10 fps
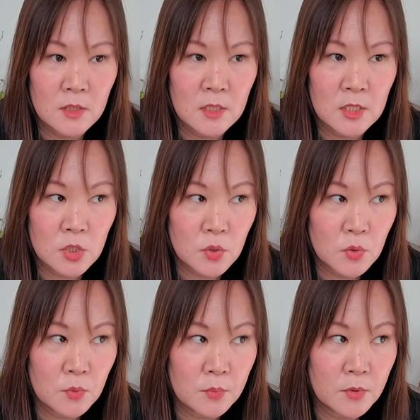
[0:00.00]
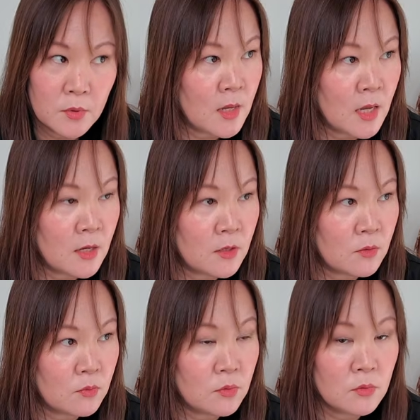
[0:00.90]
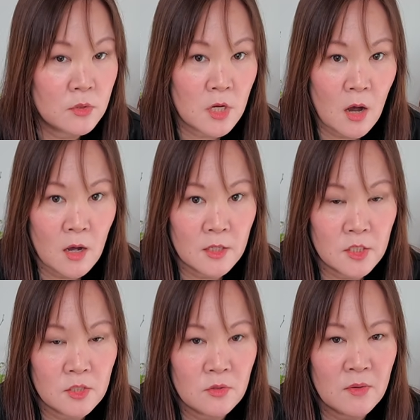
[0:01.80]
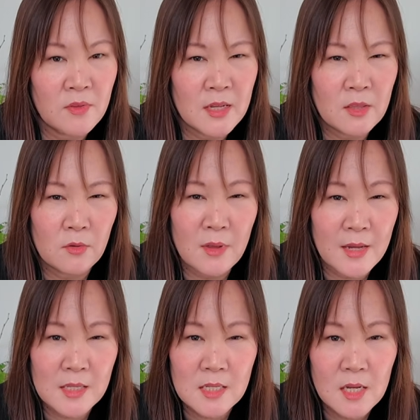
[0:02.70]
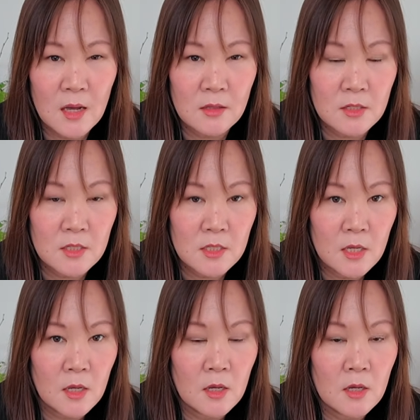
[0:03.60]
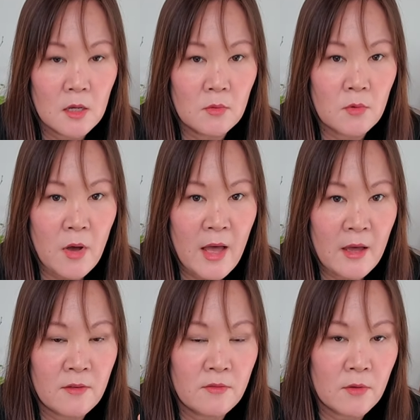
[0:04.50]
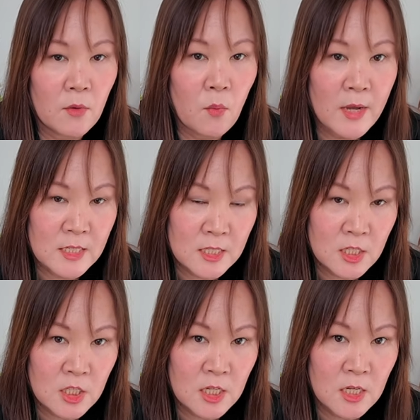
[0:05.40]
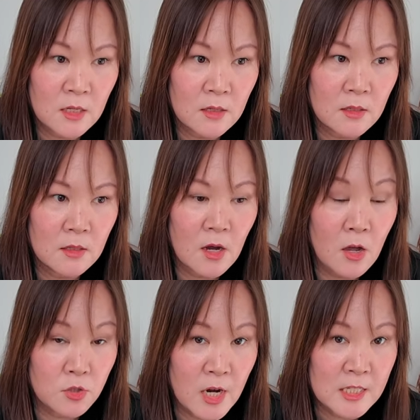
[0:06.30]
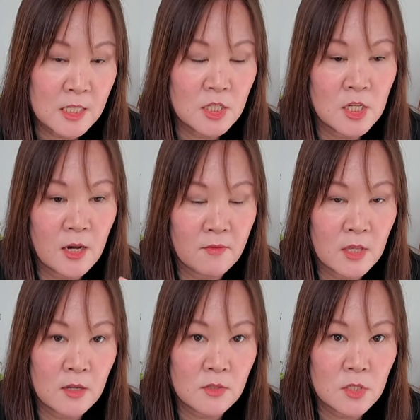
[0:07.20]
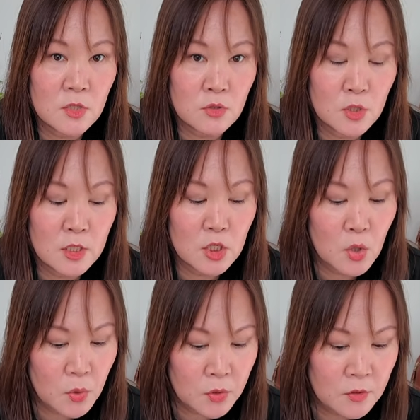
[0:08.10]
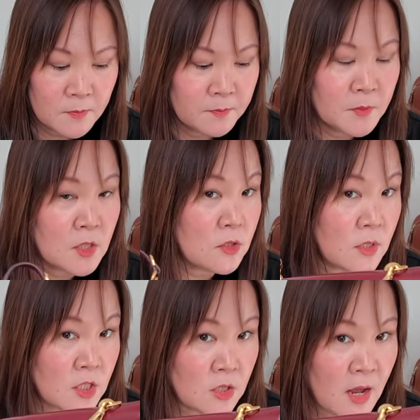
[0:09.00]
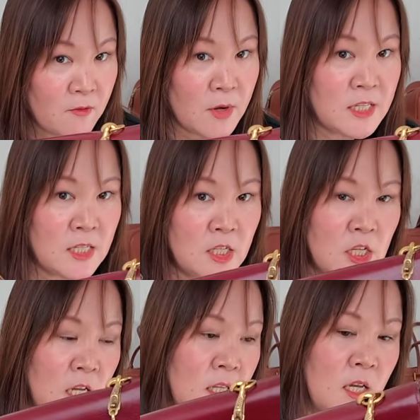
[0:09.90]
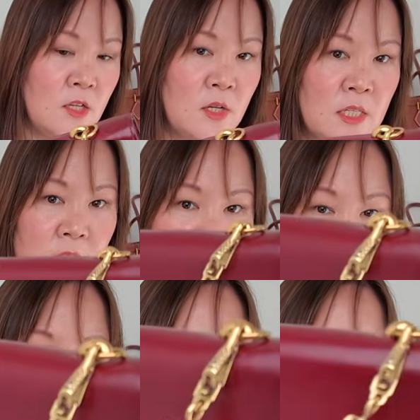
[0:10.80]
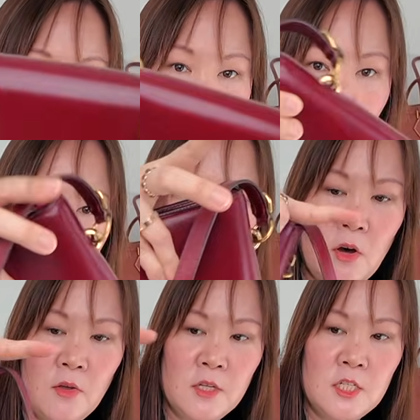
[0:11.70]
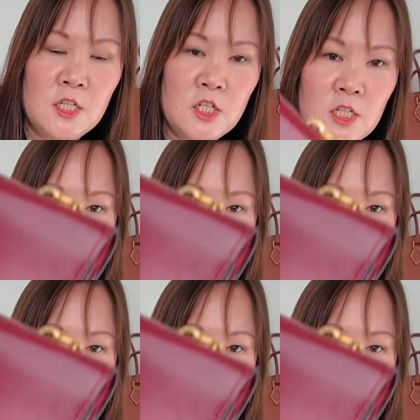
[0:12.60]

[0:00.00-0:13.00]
etoupe, and rouge ache, sort of like their legacy colors, will have white stitching, contrast stitching. Everything else is usually tonal. So this should have white stitching, and yet you can see all the stitches